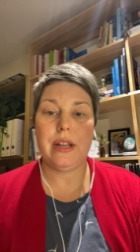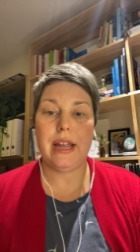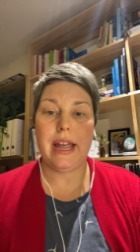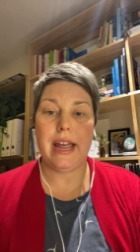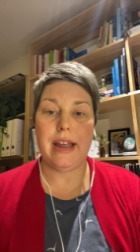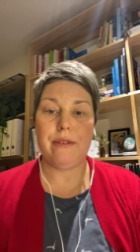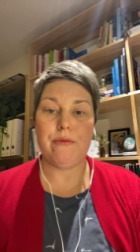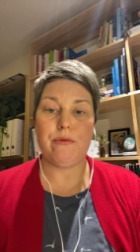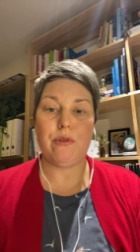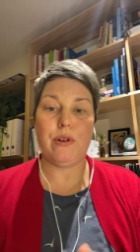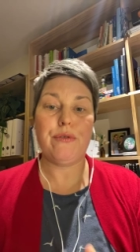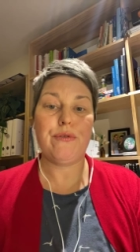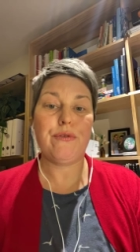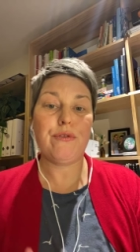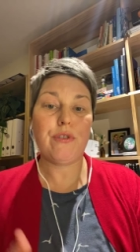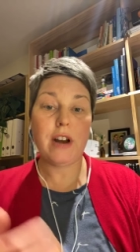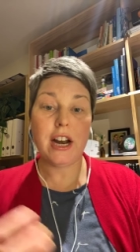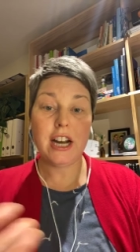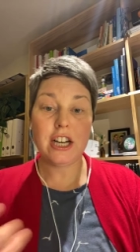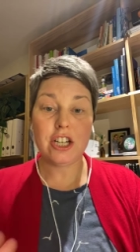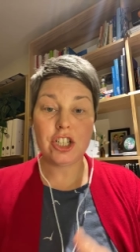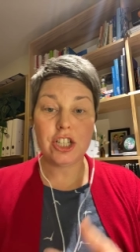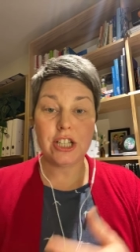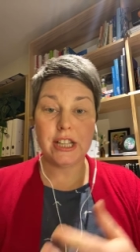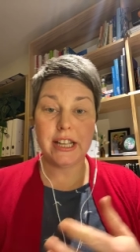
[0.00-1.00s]
and
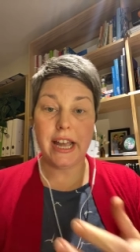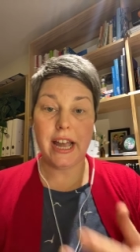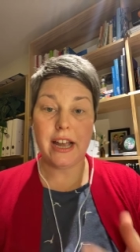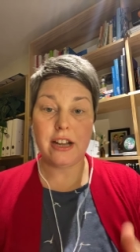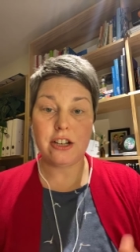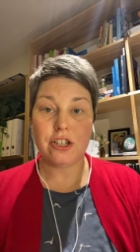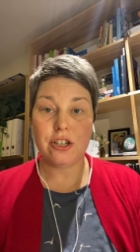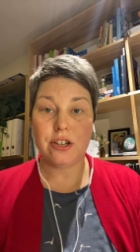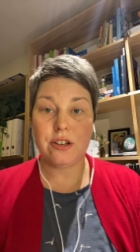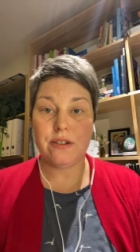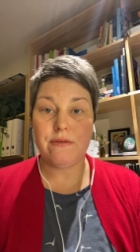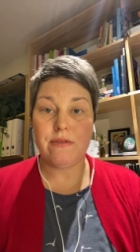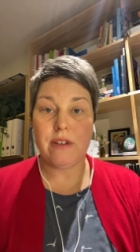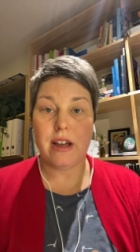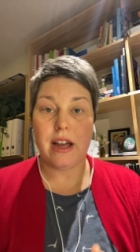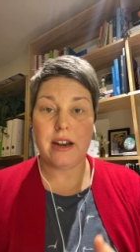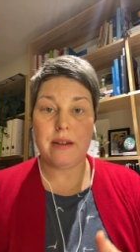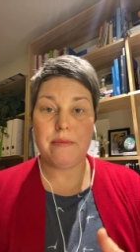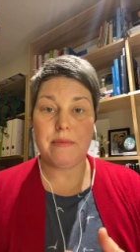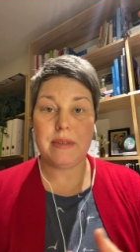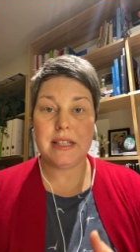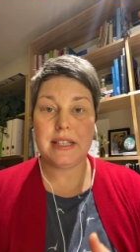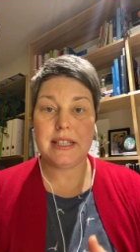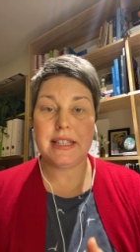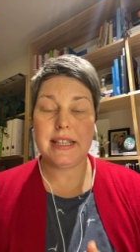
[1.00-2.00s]
refresh the action of
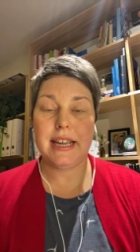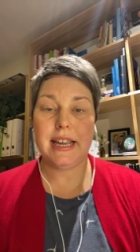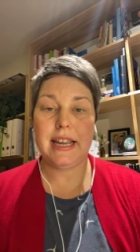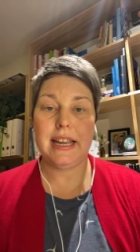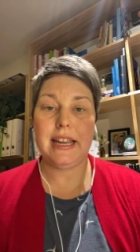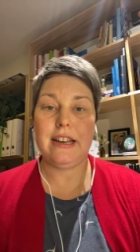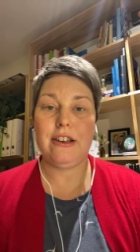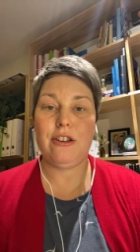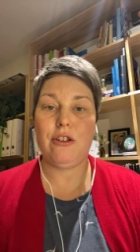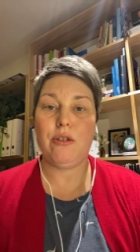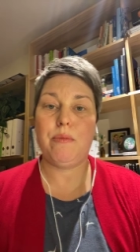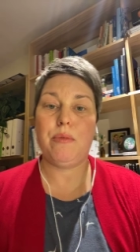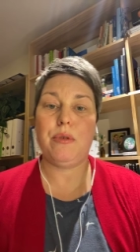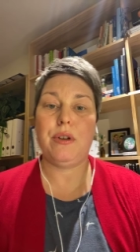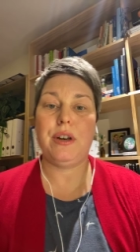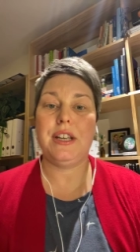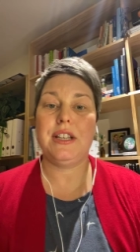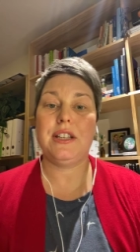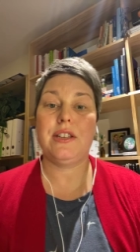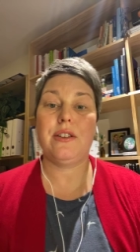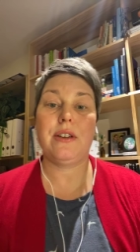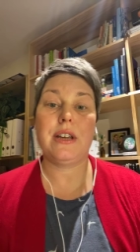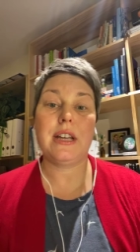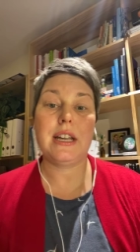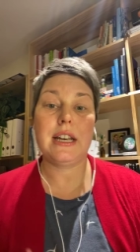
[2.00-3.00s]
vitamin C in your body
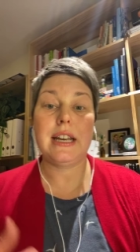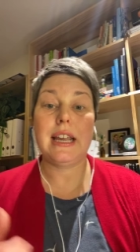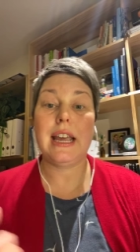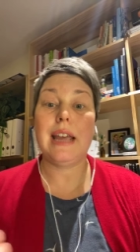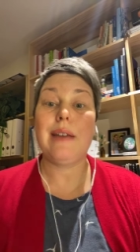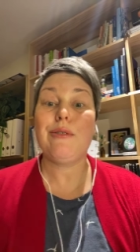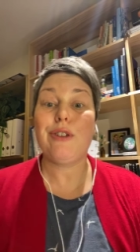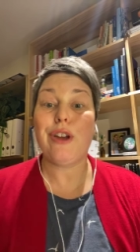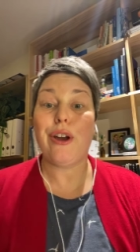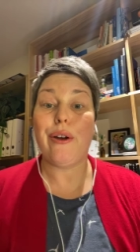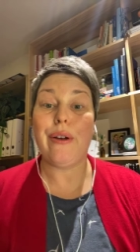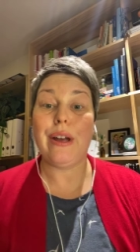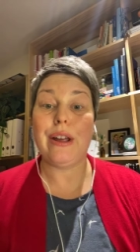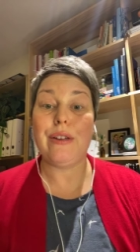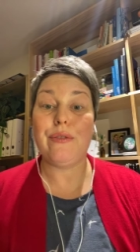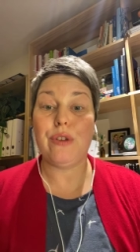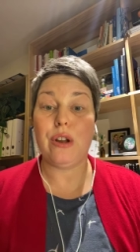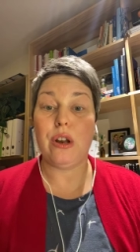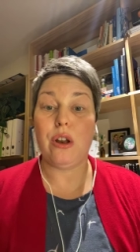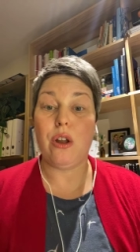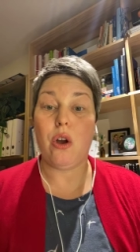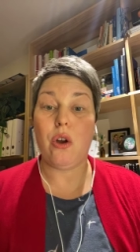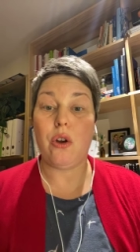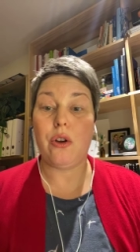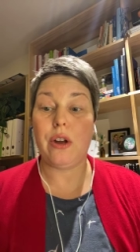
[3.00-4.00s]
so it can keep going for
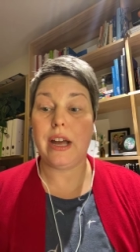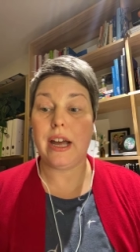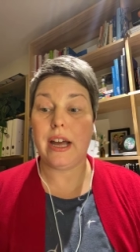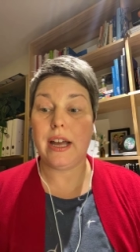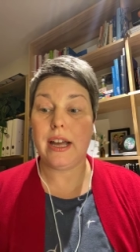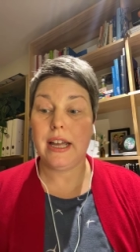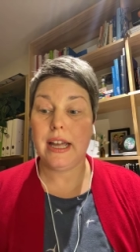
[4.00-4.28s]
longer